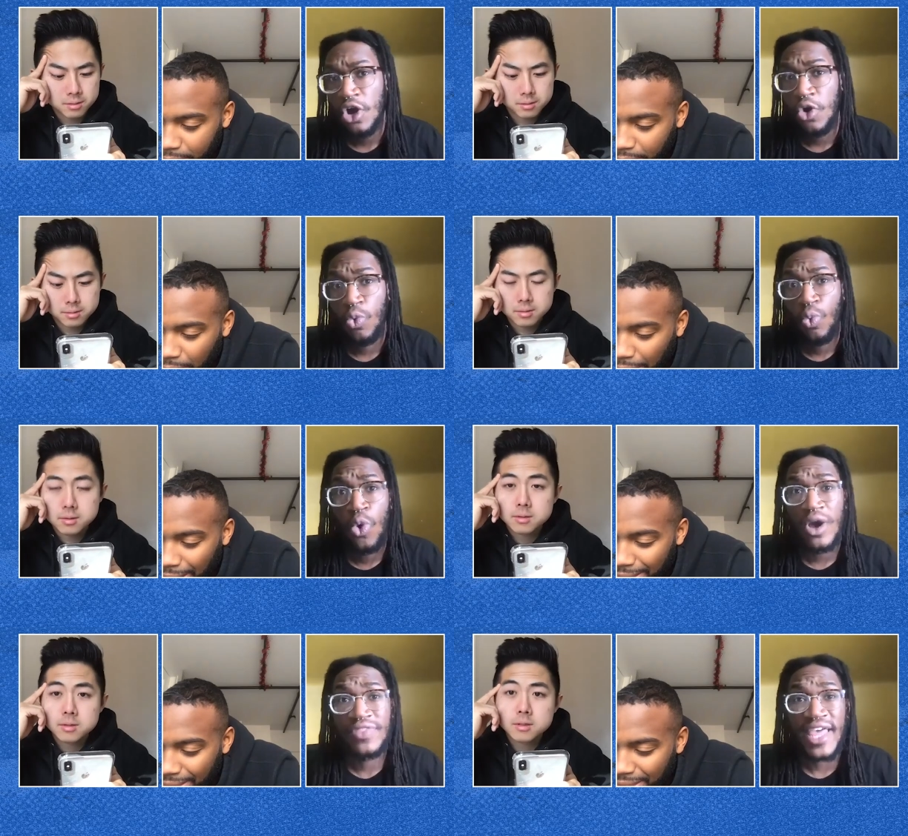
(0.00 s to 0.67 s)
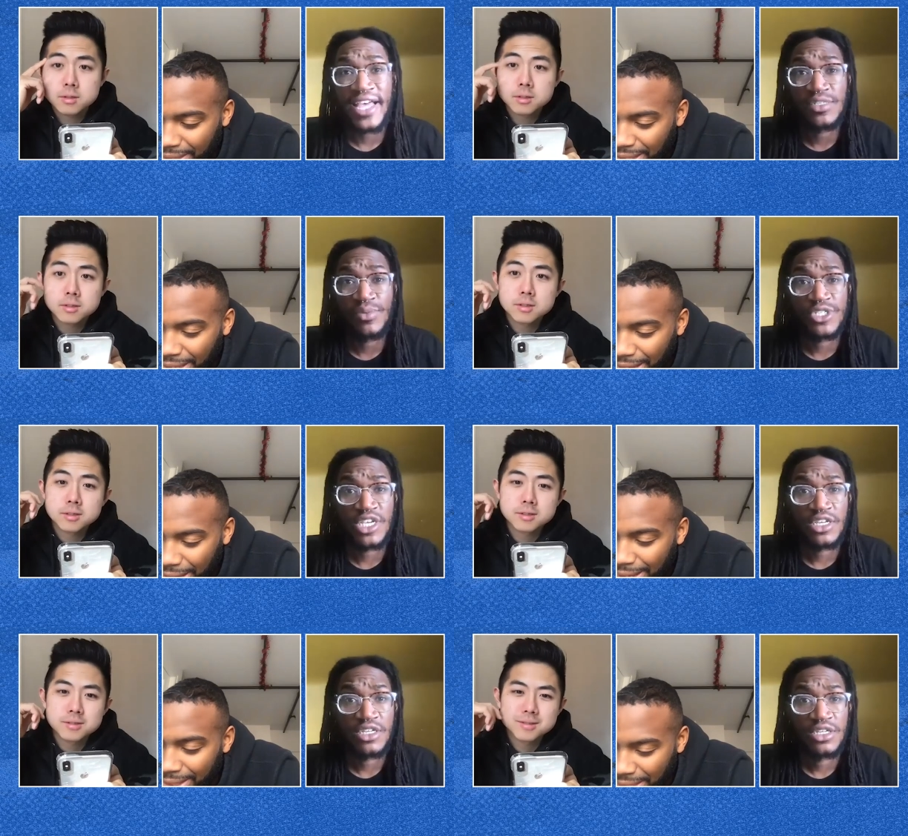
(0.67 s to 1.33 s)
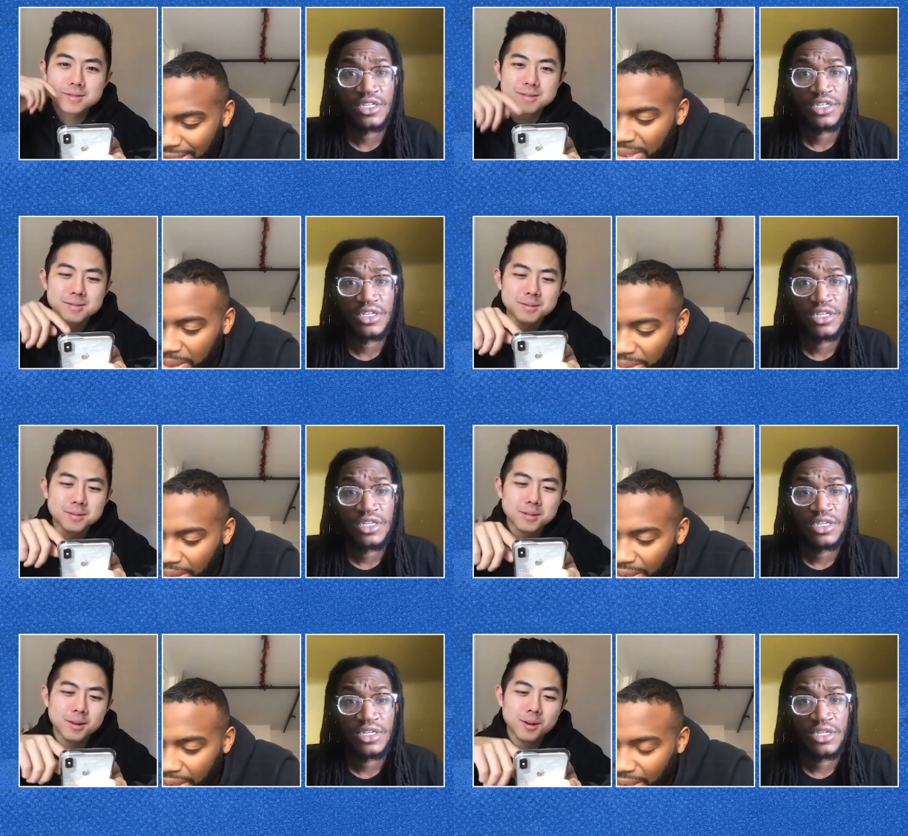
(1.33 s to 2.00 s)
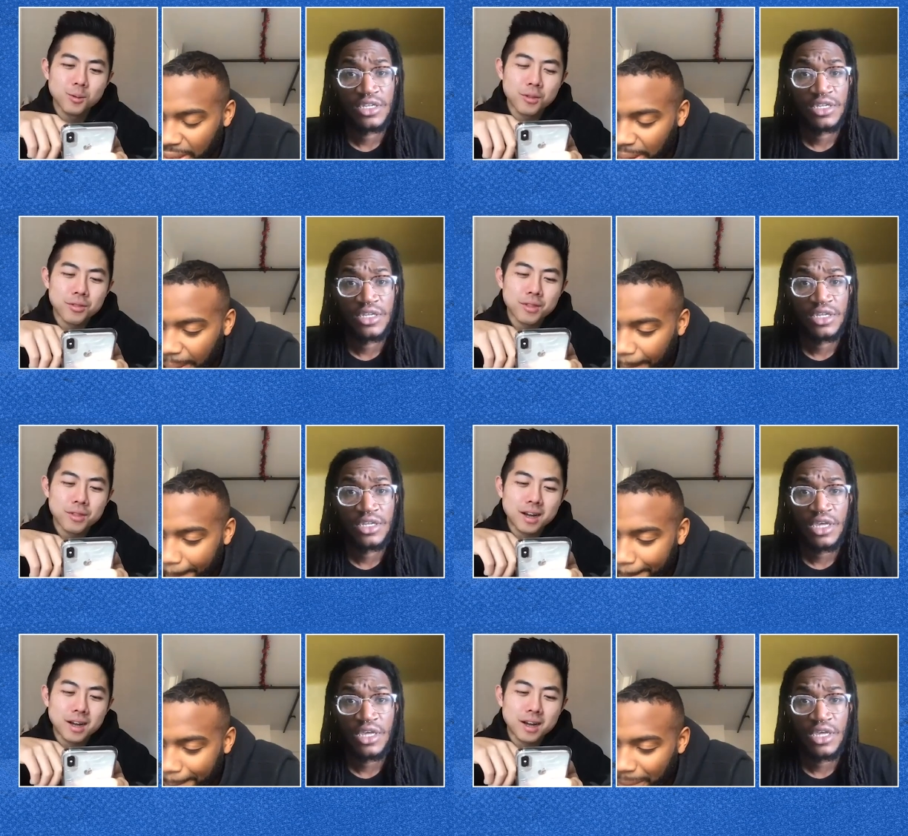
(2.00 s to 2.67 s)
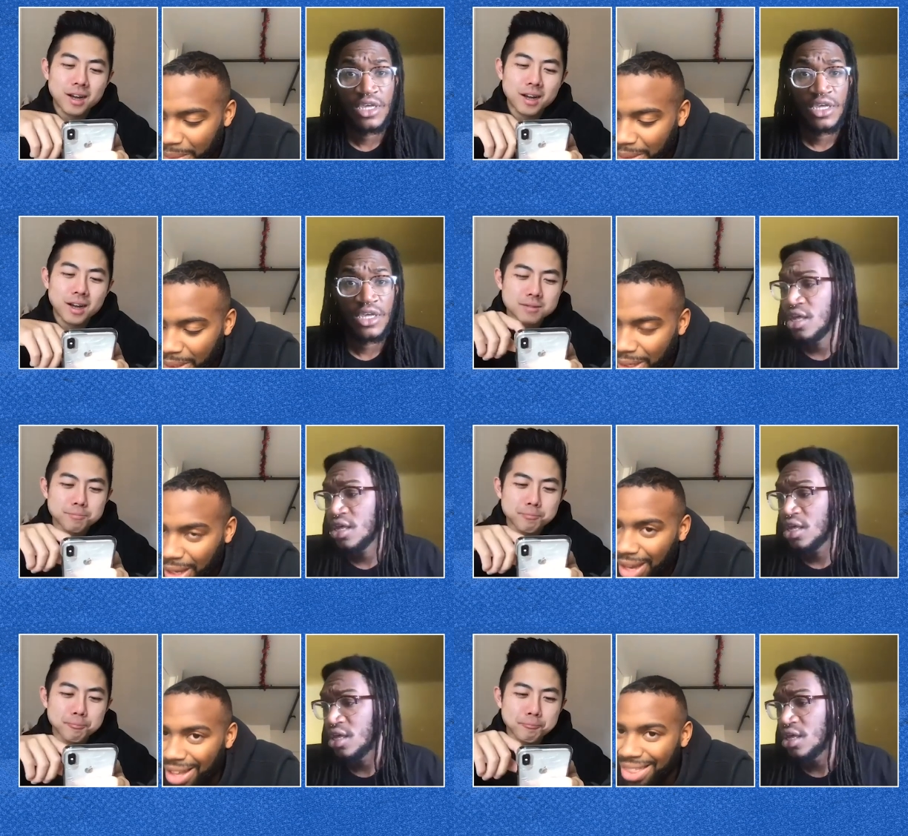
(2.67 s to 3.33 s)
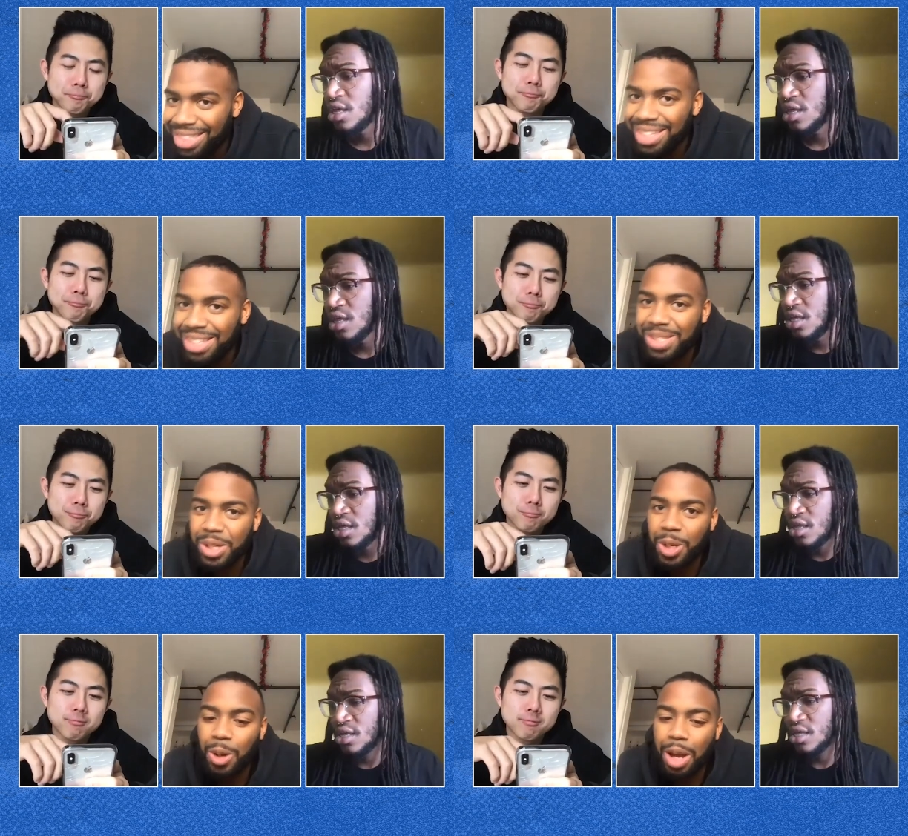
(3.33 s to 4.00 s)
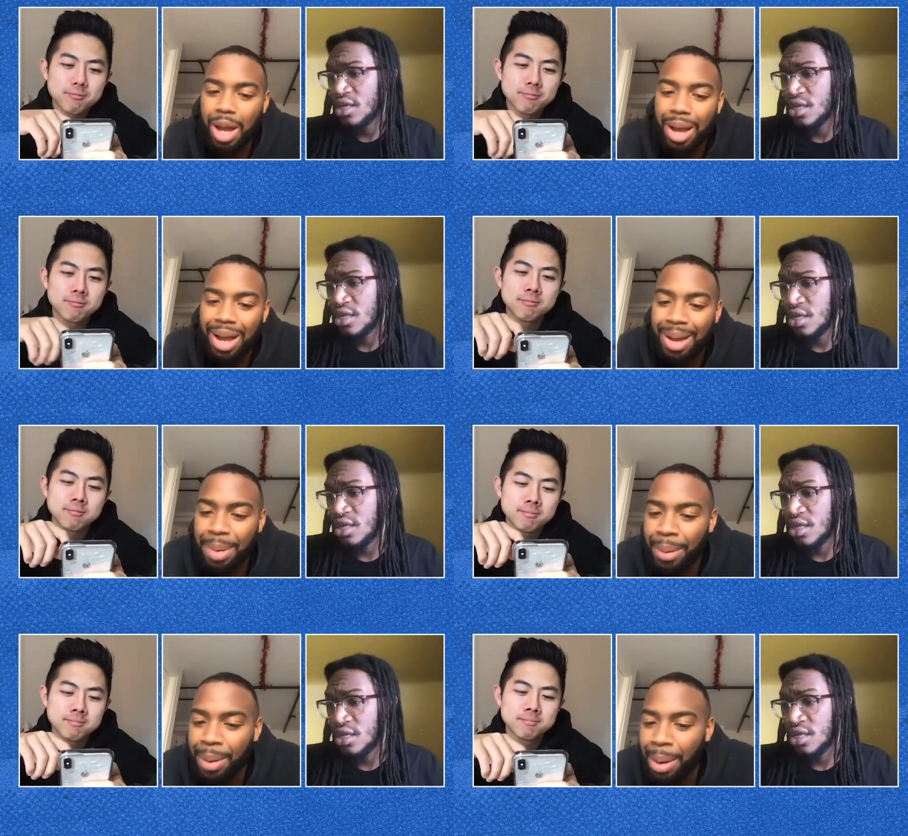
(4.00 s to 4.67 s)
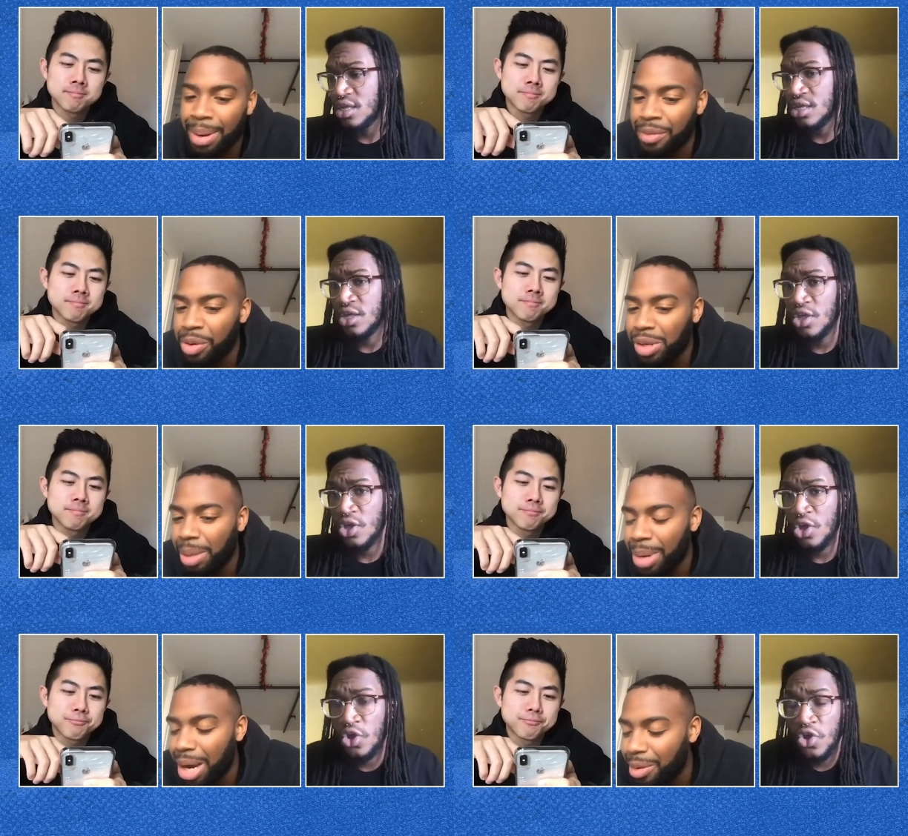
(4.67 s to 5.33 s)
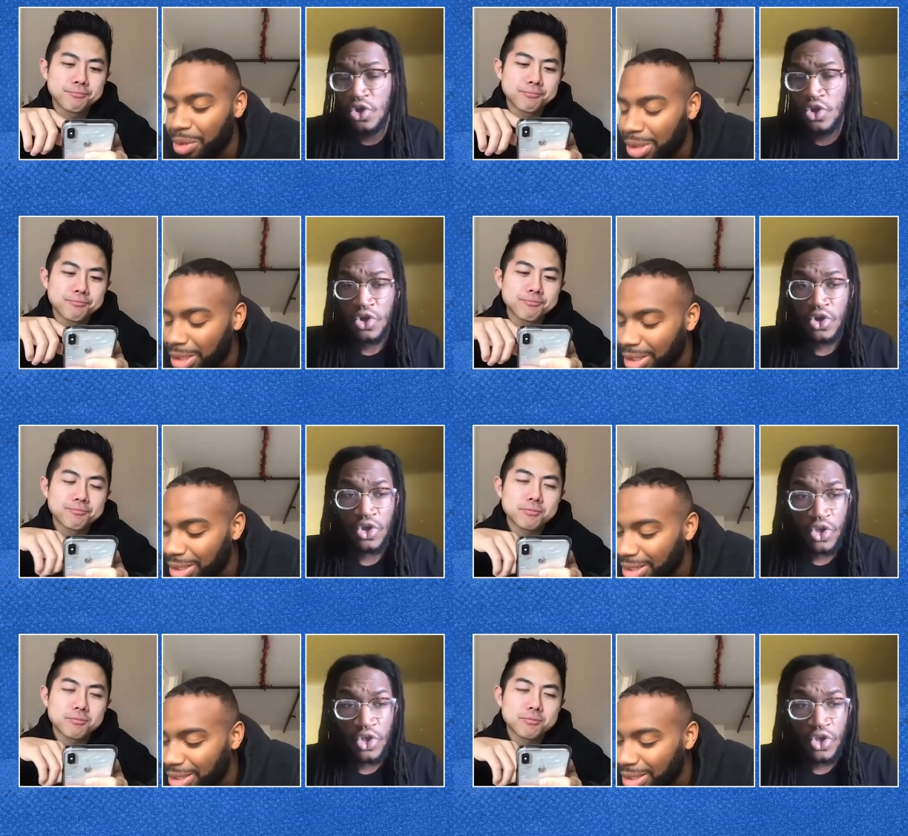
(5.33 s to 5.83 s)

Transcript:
Speaker 1: One thousand percent. I
Speaker 2: think so. Yeah. Okay. Oh. I think so. I, I I never. I'm not really